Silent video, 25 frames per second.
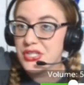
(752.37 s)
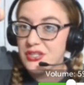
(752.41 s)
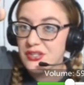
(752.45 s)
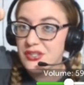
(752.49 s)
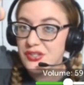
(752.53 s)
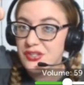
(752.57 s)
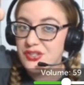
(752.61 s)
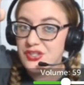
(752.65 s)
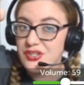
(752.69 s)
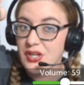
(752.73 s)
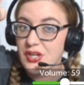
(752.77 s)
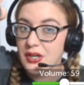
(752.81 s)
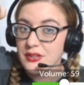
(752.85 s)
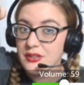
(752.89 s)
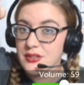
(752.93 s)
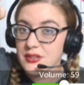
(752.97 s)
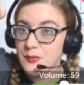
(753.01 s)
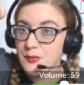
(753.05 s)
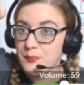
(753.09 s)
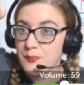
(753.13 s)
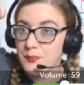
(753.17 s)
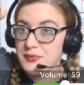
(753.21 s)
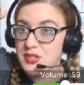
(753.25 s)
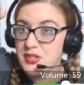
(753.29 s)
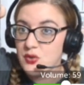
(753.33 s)
start.
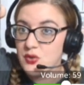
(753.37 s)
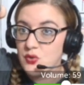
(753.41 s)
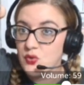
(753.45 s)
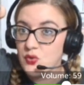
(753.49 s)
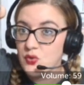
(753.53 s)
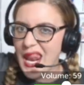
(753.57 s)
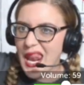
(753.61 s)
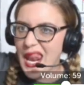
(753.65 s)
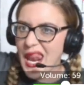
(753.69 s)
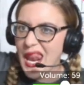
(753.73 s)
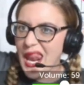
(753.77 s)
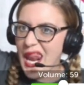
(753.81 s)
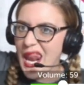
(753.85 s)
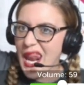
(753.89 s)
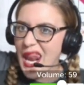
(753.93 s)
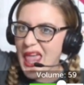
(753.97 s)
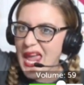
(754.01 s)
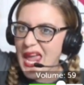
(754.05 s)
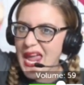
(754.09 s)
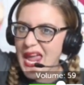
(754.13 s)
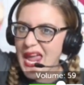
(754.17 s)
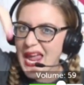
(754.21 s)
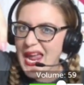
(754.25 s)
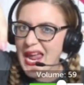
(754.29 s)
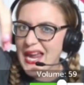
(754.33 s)

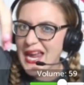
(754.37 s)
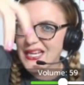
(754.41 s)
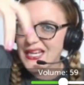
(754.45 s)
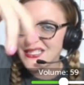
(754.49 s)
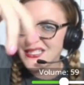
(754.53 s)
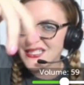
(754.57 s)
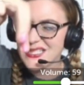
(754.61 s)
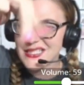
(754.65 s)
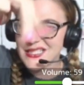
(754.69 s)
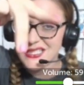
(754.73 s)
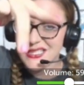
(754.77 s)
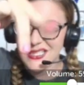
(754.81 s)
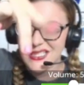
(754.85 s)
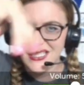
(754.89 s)
Legs.